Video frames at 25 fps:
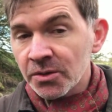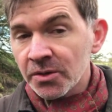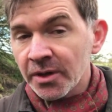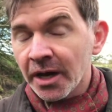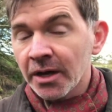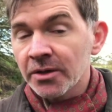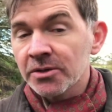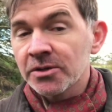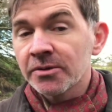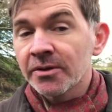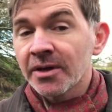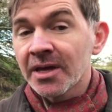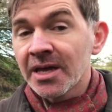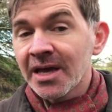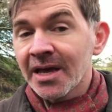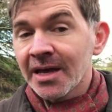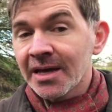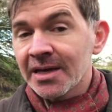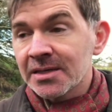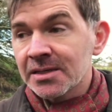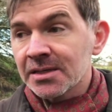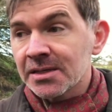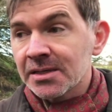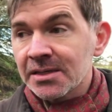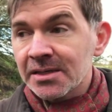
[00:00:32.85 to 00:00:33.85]
how to
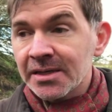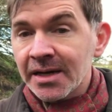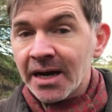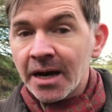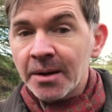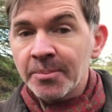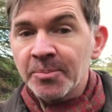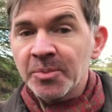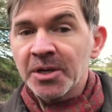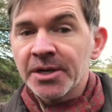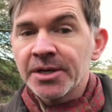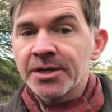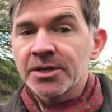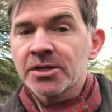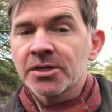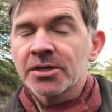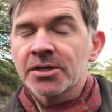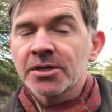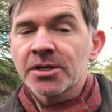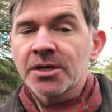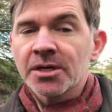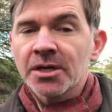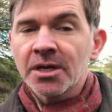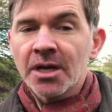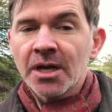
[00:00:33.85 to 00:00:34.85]

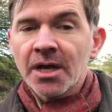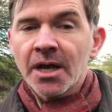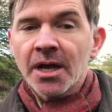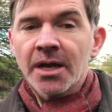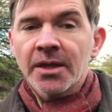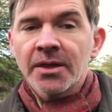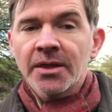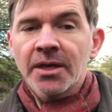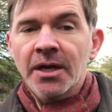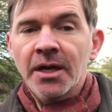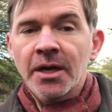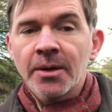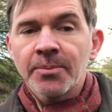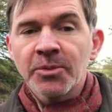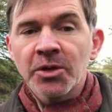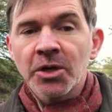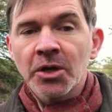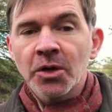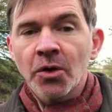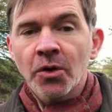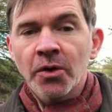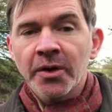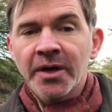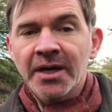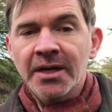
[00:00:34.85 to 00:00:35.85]
establish the
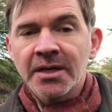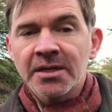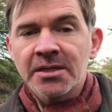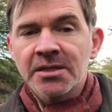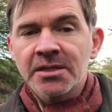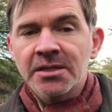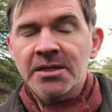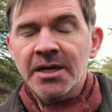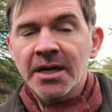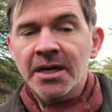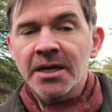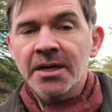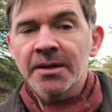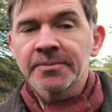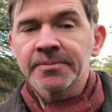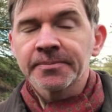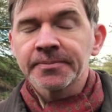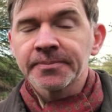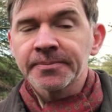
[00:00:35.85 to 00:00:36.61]
hypnagogic state